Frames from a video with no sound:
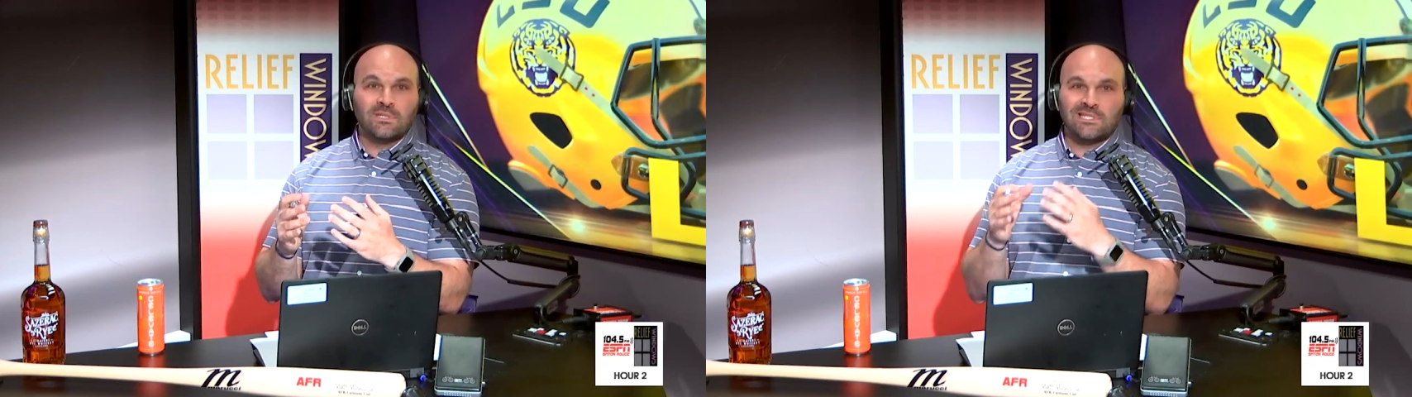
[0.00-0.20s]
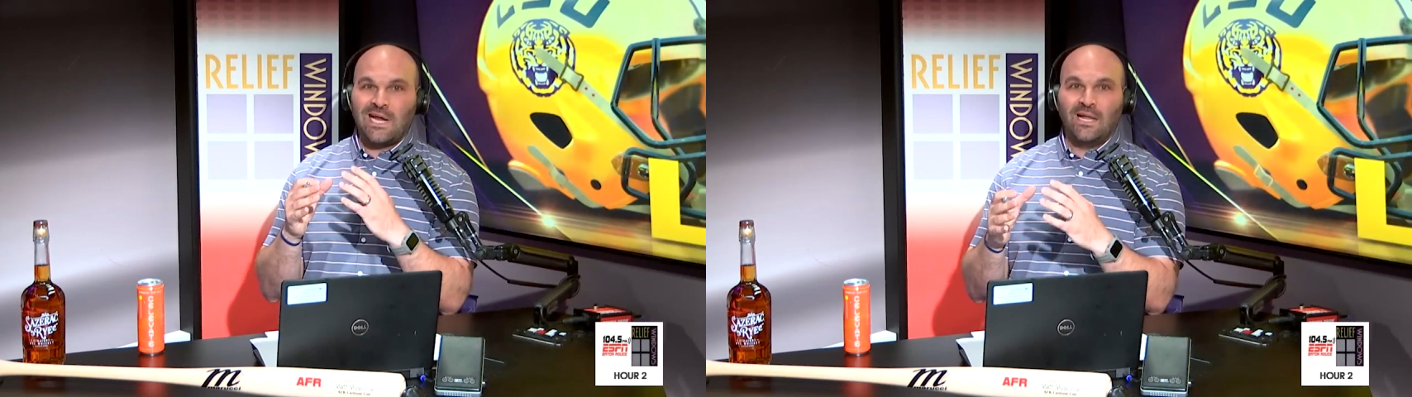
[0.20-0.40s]

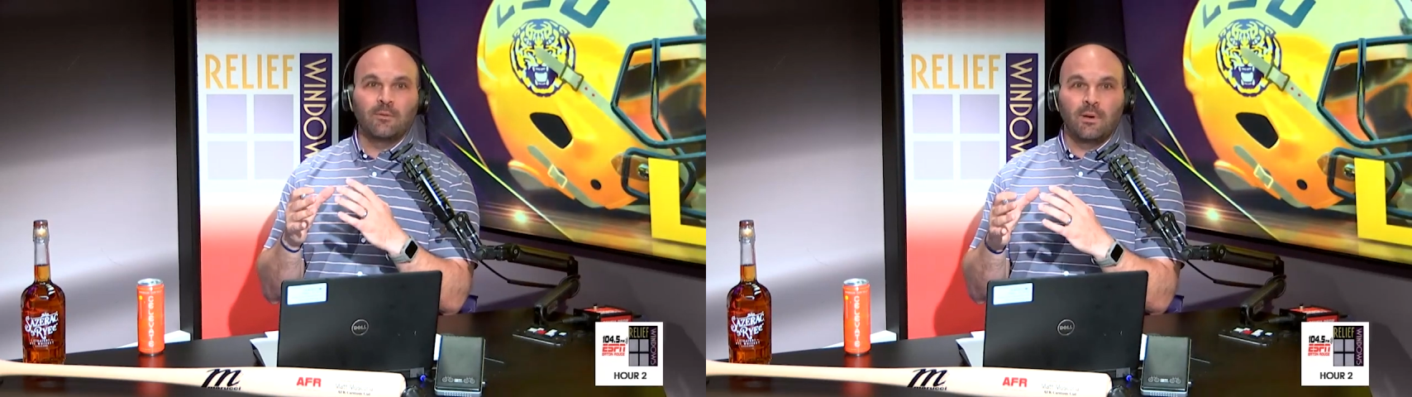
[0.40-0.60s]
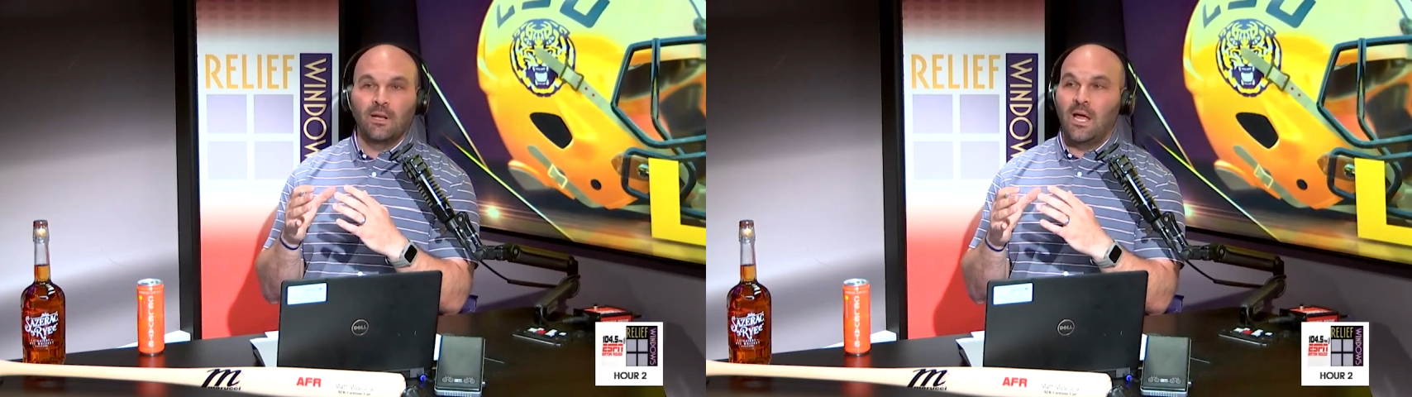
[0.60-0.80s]

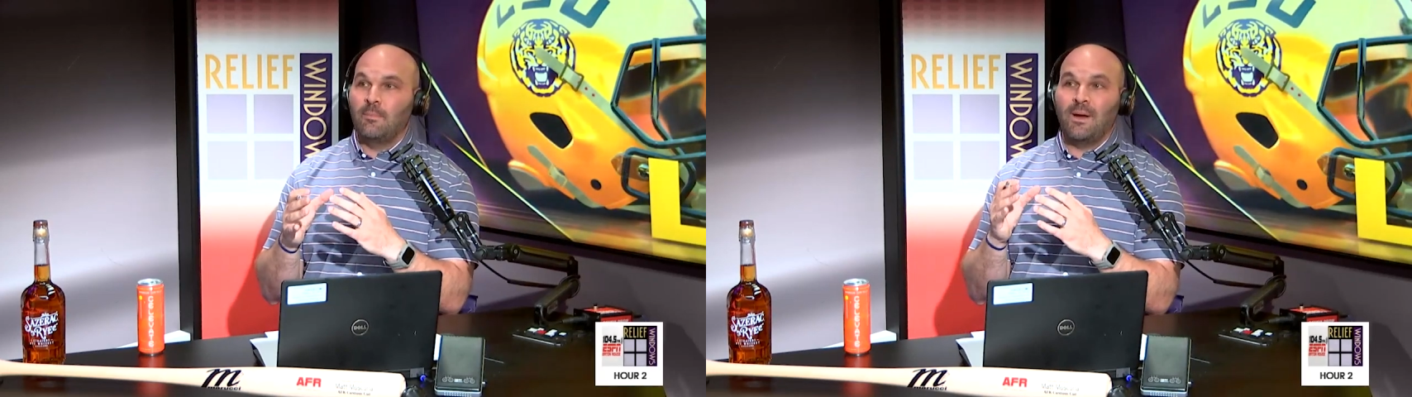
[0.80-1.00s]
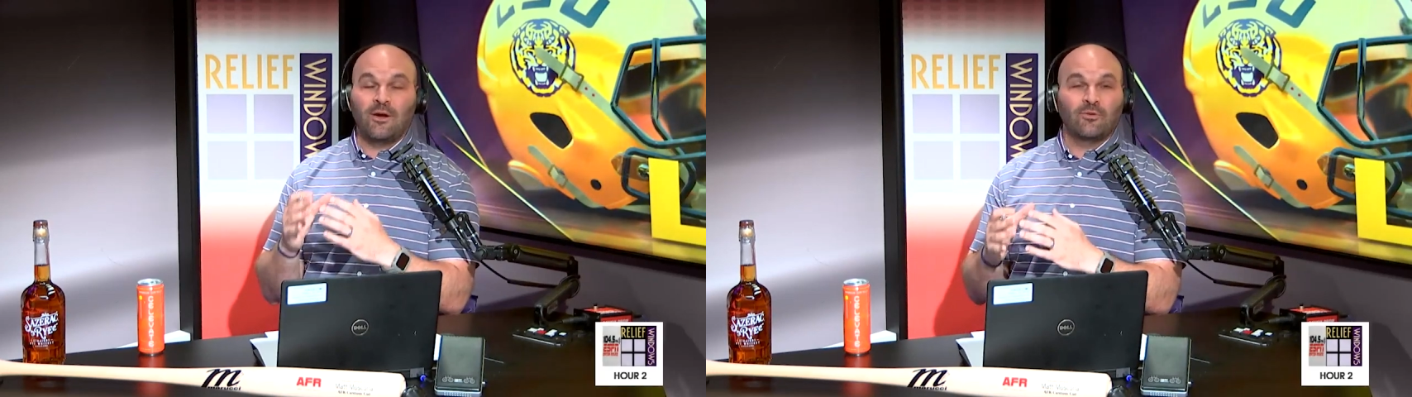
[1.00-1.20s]
solid middle
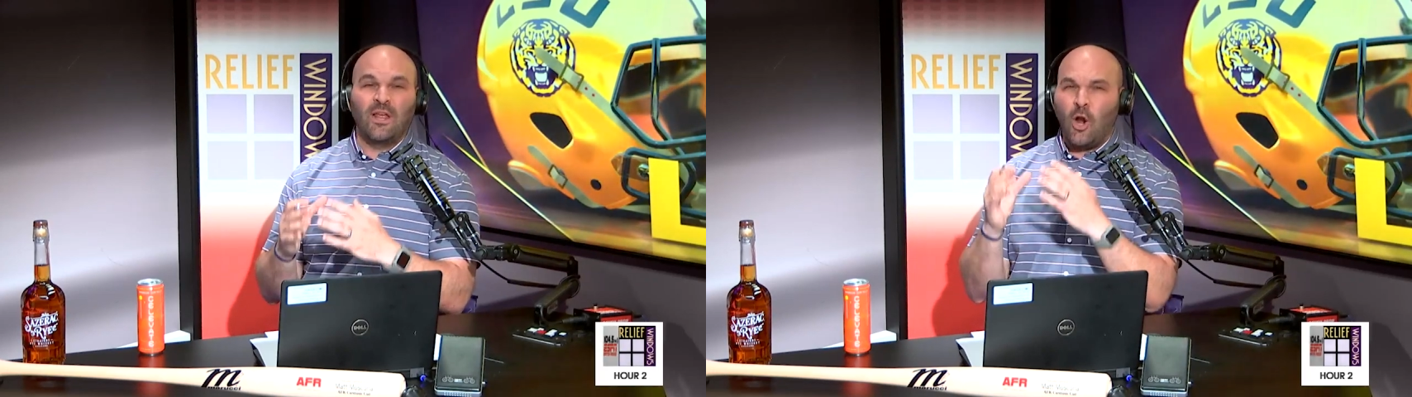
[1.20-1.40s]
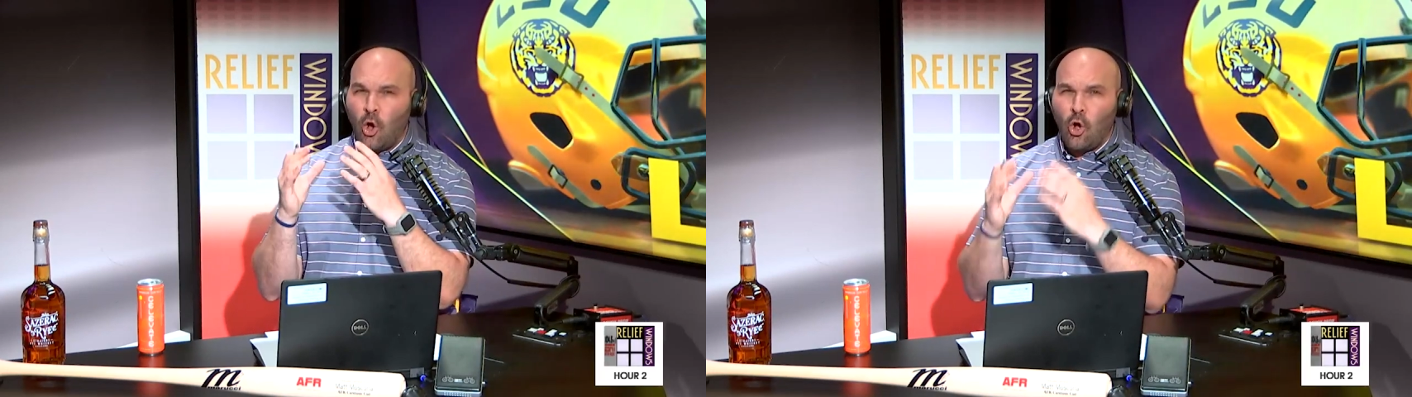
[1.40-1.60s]
linebacker
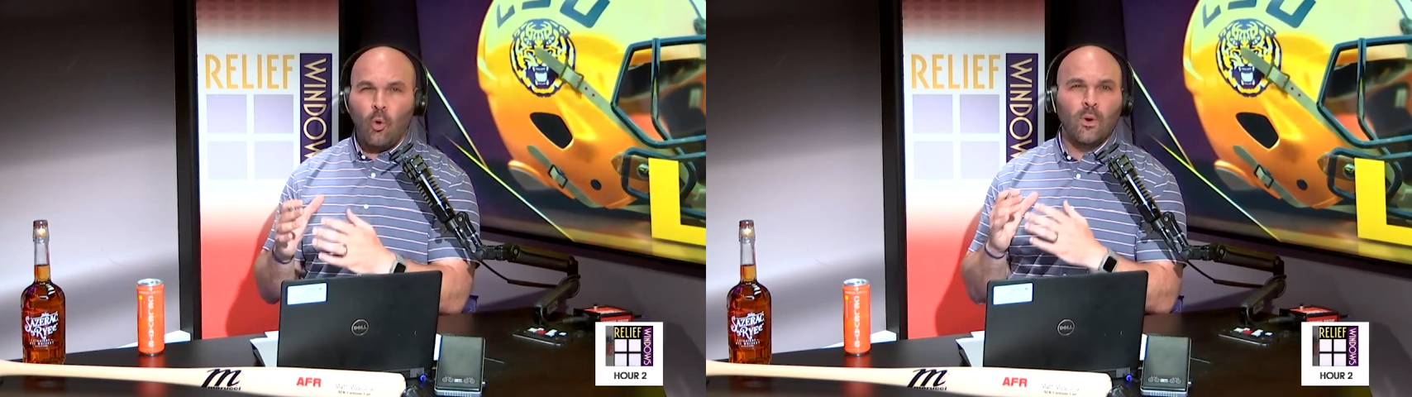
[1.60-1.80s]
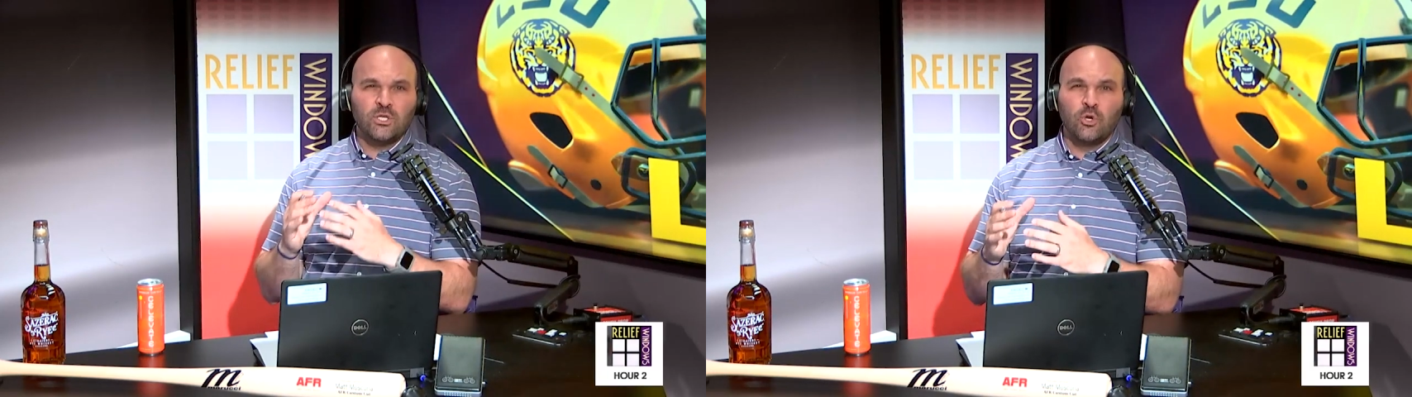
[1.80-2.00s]
that
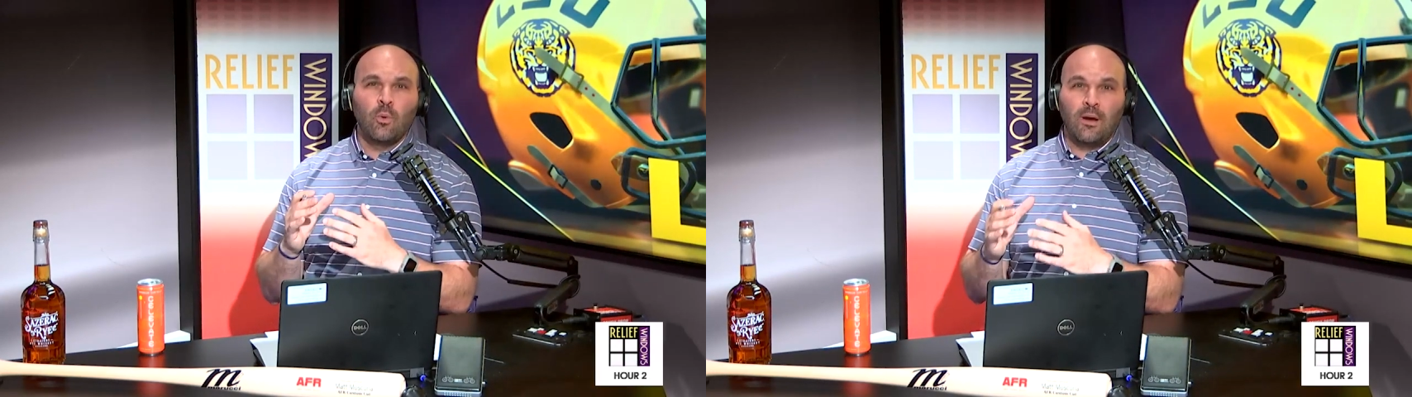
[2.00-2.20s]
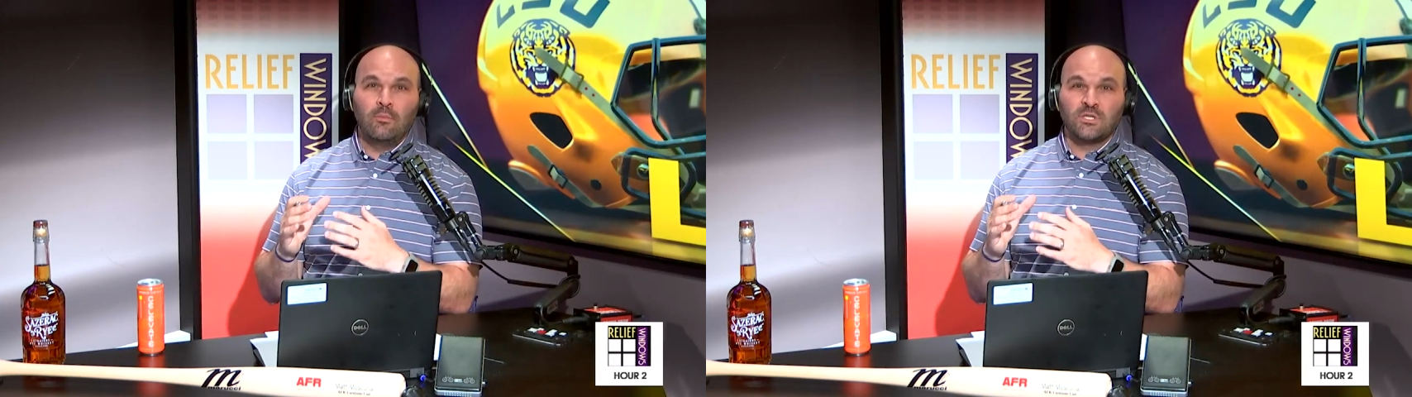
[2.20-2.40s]
always knew
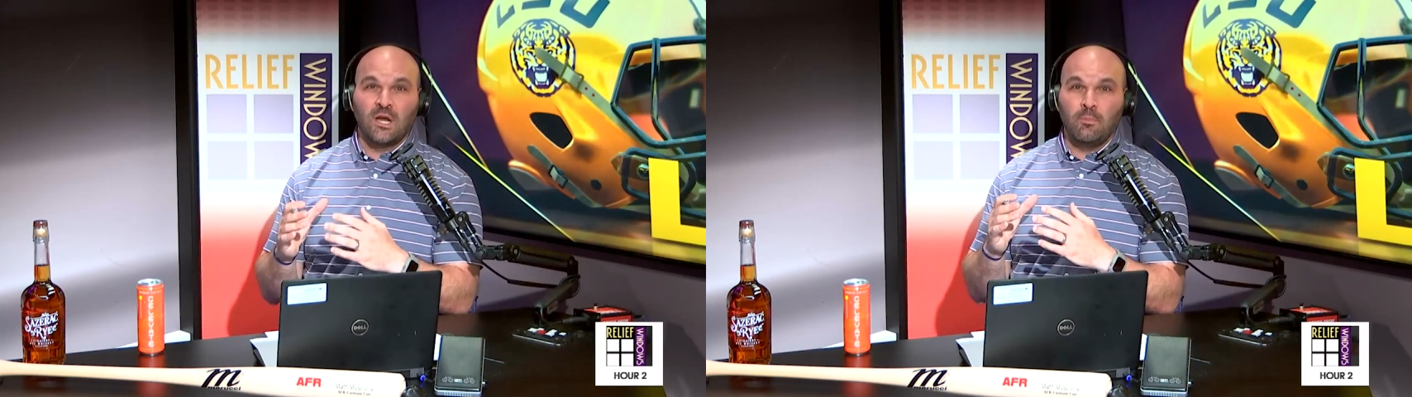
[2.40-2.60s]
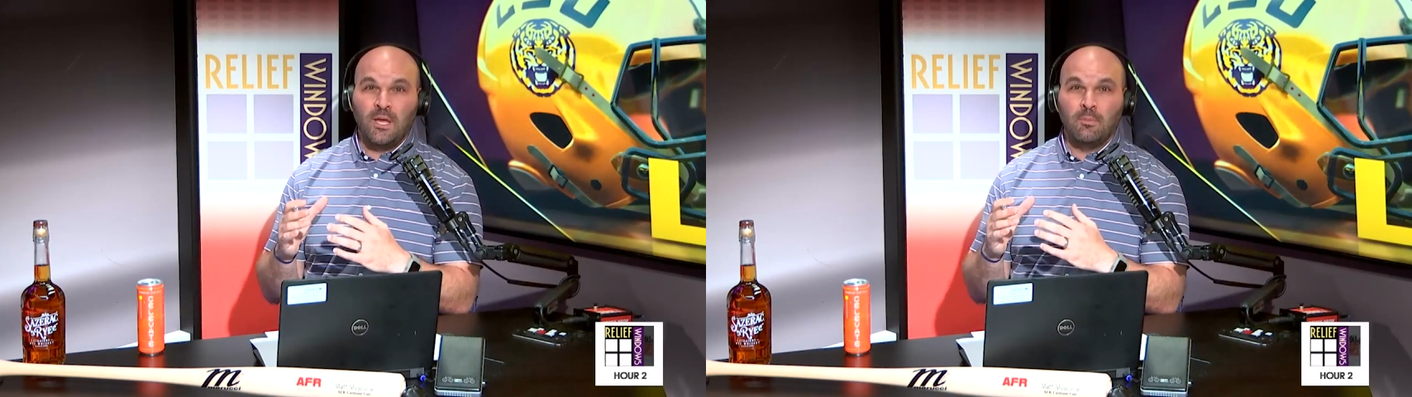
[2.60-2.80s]
where he was
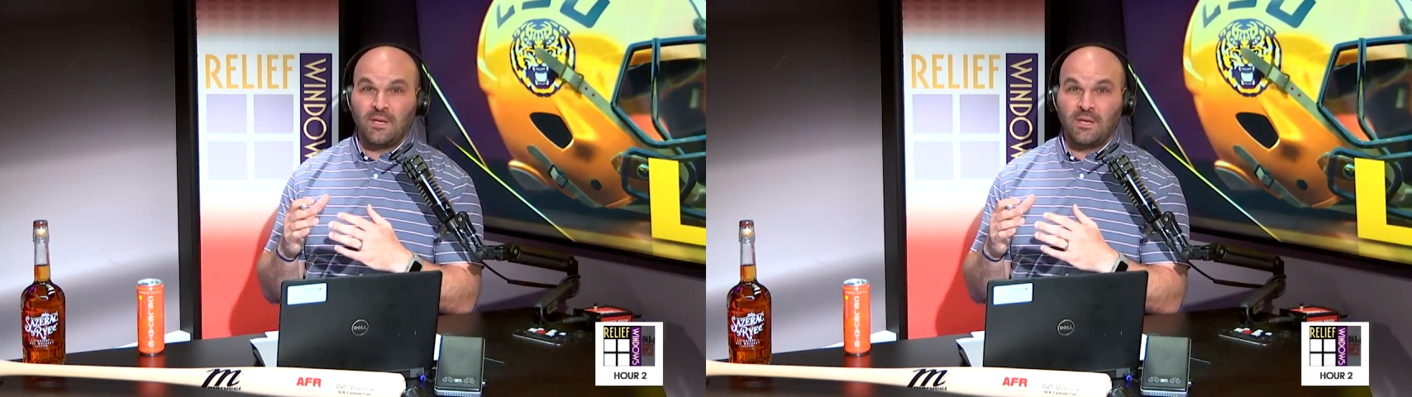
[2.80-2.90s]
going to be,